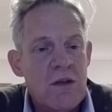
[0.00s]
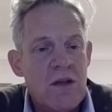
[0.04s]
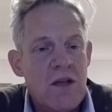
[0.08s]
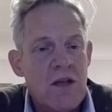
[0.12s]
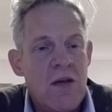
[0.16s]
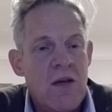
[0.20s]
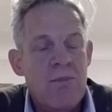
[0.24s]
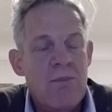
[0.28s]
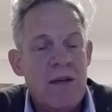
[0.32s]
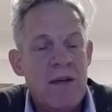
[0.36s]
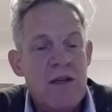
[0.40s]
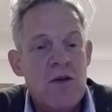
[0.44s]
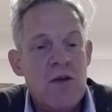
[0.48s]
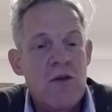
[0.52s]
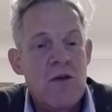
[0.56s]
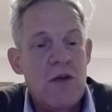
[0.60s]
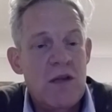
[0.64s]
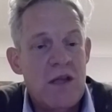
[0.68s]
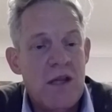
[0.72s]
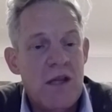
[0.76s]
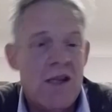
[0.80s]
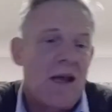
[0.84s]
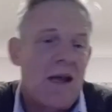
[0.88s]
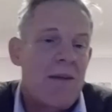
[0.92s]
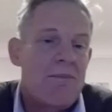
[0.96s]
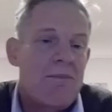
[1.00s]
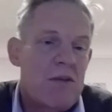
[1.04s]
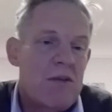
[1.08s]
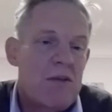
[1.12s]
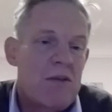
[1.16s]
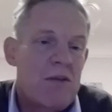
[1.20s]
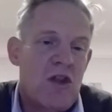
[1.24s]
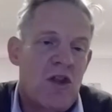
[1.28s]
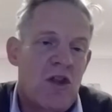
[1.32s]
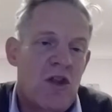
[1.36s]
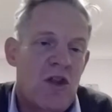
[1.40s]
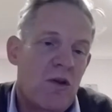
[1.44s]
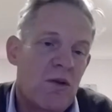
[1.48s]
can be used to
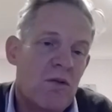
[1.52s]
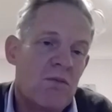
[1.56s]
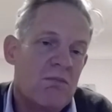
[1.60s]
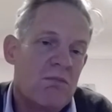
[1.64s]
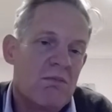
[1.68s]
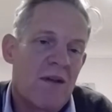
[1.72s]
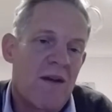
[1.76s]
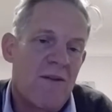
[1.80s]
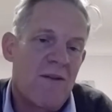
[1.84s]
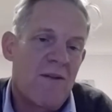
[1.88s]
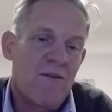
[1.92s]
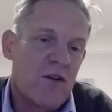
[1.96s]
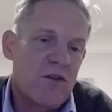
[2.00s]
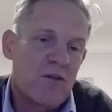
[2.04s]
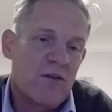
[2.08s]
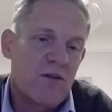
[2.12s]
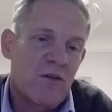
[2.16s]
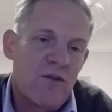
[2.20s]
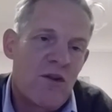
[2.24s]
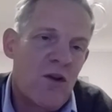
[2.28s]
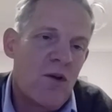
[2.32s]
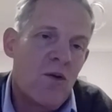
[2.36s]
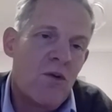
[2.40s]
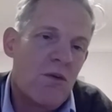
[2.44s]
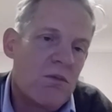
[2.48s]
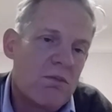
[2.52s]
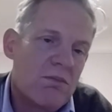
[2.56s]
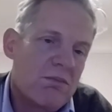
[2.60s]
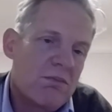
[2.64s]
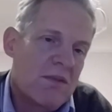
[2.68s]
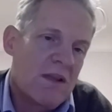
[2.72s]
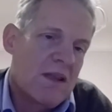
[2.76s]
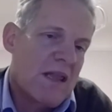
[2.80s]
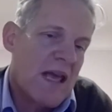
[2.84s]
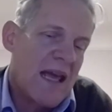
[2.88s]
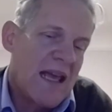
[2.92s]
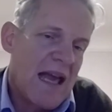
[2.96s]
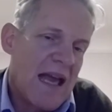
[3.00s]
substitute a fossil fuel,
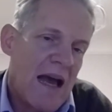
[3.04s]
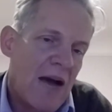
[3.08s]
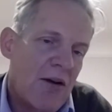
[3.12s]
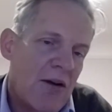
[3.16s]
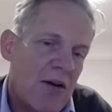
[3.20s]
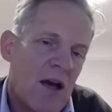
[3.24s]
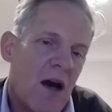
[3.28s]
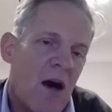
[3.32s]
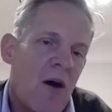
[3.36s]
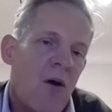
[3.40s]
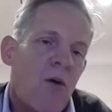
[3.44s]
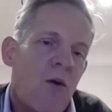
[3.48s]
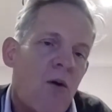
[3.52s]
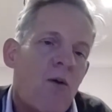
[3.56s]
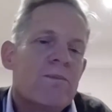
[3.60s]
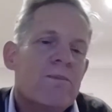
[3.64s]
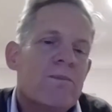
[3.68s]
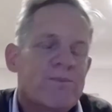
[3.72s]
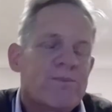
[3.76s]
to take out coal.